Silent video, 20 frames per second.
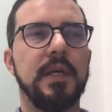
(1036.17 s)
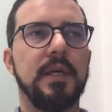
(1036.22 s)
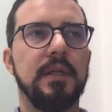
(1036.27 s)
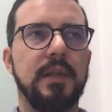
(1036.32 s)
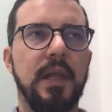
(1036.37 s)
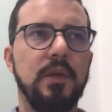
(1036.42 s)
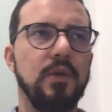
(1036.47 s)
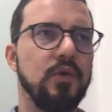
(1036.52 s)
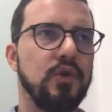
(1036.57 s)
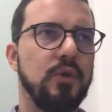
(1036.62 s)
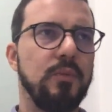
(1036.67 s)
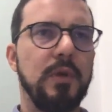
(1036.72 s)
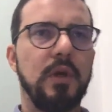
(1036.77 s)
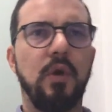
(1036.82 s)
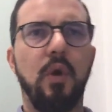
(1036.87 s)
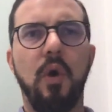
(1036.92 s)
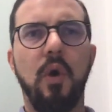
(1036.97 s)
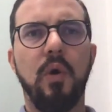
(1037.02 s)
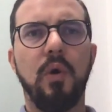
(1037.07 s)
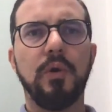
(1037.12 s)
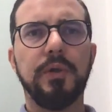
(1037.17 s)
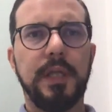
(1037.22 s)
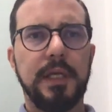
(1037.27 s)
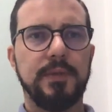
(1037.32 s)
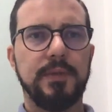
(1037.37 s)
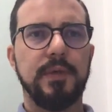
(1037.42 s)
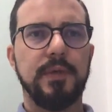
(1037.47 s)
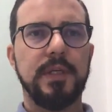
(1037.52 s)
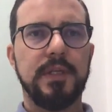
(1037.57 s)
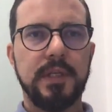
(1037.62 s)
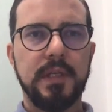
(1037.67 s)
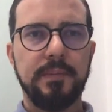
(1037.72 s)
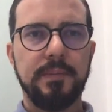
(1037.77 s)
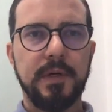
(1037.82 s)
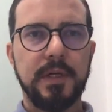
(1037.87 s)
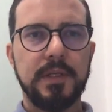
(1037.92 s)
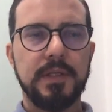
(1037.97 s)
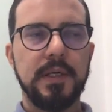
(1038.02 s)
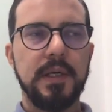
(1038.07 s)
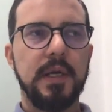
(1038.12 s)
They used to be called as rich
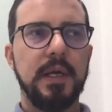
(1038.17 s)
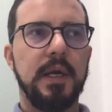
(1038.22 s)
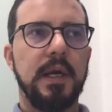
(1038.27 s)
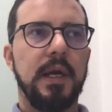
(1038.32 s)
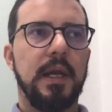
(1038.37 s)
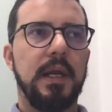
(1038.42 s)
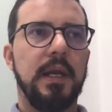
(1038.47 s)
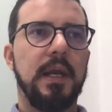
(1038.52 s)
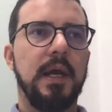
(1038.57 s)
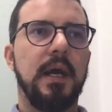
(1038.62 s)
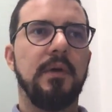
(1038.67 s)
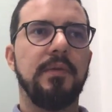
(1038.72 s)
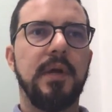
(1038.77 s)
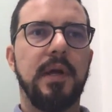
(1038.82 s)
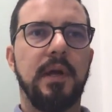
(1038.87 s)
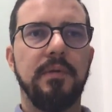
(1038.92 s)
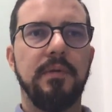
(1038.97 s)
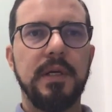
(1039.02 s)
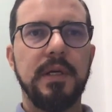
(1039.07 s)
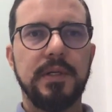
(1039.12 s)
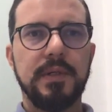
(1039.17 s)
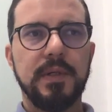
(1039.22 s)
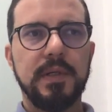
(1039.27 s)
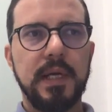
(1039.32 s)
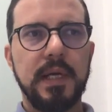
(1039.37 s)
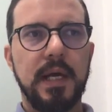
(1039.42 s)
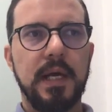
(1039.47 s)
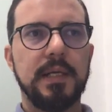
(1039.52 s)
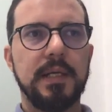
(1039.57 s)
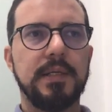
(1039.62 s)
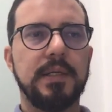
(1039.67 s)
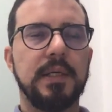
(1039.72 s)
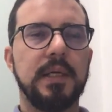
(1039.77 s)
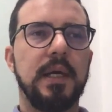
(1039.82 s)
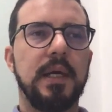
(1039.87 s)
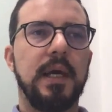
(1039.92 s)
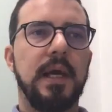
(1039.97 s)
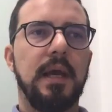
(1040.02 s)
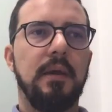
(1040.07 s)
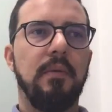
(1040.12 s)
snippets. Now they are rich results.
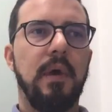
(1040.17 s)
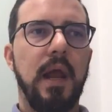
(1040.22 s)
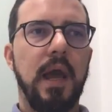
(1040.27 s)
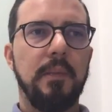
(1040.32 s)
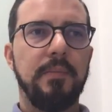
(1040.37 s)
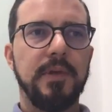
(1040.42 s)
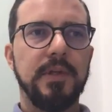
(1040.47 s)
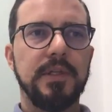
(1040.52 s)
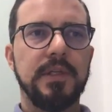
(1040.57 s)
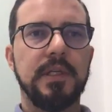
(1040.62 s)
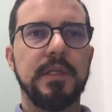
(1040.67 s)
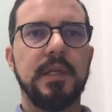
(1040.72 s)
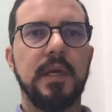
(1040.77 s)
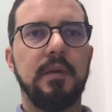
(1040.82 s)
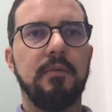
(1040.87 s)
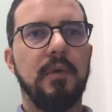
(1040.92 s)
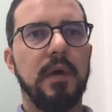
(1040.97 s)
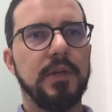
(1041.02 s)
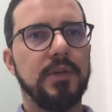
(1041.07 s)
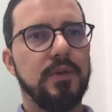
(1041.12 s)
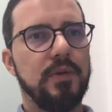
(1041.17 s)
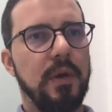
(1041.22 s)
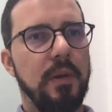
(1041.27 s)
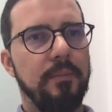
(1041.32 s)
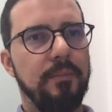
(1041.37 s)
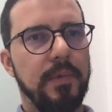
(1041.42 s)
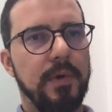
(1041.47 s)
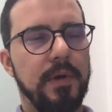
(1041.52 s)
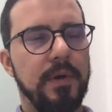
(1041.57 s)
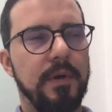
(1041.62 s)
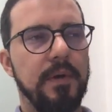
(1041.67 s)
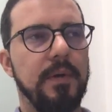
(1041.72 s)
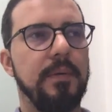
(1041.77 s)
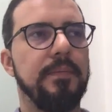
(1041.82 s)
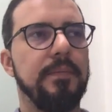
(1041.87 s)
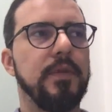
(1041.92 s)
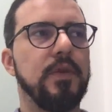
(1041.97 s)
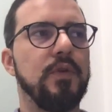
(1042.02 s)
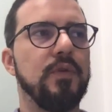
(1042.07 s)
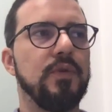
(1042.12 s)
And what happens is that once
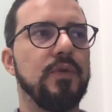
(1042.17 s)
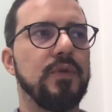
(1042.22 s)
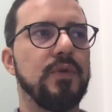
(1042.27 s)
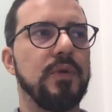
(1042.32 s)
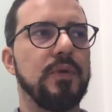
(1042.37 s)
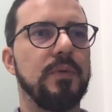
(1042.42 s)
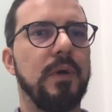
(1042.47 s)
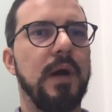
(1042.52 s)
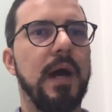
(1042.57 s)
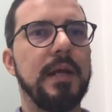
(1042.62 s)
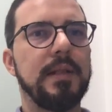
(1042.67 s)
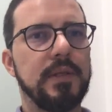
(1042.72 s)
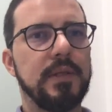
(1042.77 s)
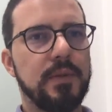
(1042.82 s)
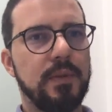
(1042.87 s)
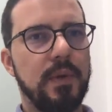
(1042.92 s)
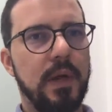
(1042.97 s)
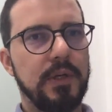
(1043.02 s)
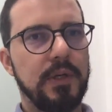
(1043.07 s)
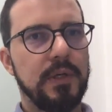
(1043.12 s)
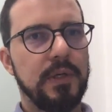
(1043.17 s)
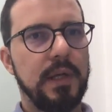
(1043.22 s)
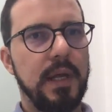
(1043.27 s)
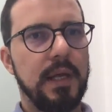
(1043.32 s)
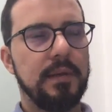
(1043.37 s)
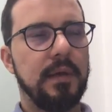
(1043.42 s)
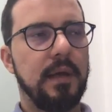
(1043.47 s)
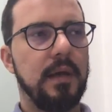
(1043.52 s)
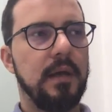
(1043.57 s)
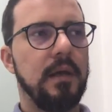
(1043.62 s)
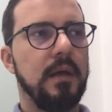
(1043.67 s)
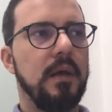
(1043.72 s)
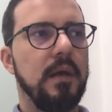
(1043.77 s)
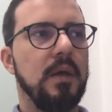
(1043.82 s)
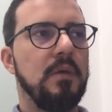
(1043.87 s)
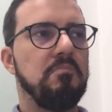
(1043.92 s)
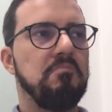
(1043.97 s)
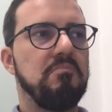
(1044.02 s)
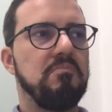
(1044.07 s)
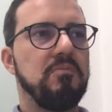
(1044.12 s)
you use right structured data,
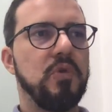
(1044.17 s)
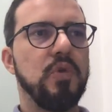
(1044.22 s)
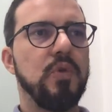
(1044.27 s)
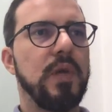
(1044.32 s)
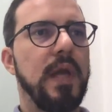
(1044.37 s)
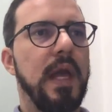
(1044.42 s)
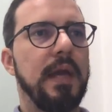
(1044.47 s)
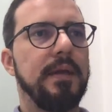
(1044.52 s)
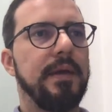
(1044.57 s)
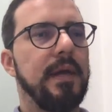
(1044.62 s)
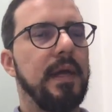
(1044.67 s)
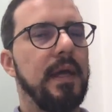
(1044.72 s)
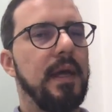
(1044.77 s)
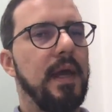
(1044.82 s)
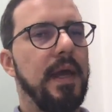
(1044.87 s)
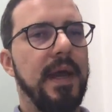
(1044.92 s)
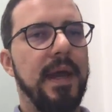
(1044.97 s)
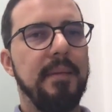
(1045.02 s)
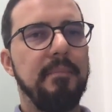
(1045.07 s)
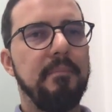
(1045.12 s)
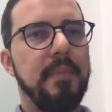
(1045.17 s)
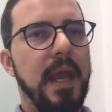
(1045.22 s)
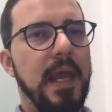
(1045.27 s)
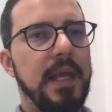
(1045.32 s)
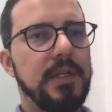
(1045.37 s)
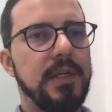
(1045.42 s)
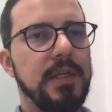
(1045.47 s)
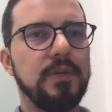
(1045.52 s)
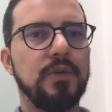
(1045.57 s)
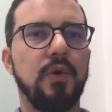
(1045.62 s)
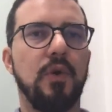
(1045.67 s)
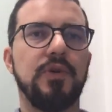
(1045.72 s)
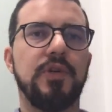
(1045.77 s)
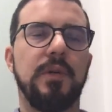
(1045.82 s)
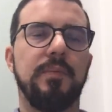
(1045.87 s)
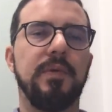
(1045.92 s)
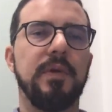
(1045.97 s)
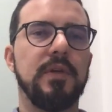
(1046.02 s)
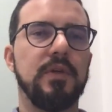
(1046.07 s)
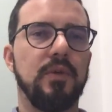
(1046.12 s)
you get amazing search
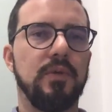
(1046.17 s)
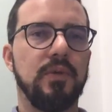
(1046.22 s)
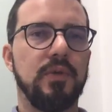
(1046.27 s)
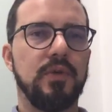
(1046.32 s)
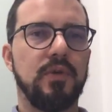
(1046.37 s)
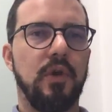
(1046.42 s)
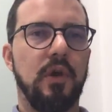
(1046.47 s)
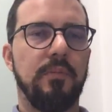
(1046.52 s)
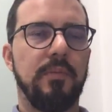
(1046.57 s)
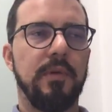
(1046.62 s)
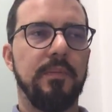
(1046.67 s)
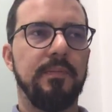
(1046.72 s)
appearance on the SERP.